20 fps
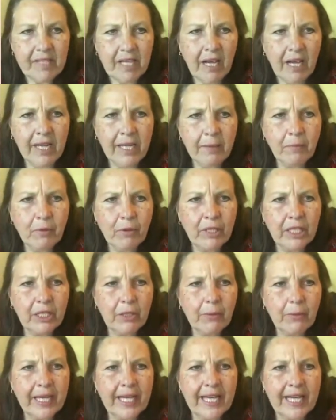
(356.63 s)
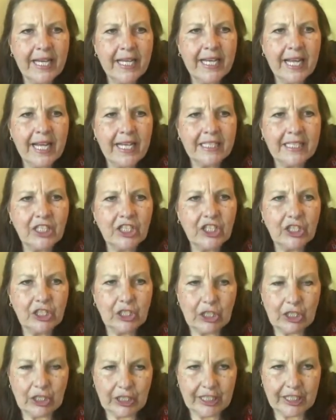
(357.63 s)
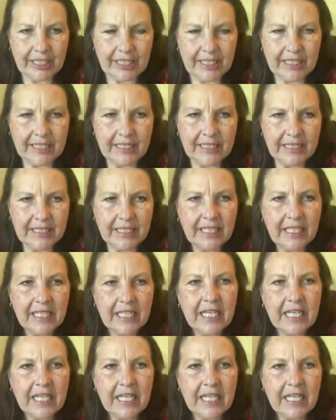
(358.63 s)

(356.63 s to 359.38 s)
I am going to go ahead and start this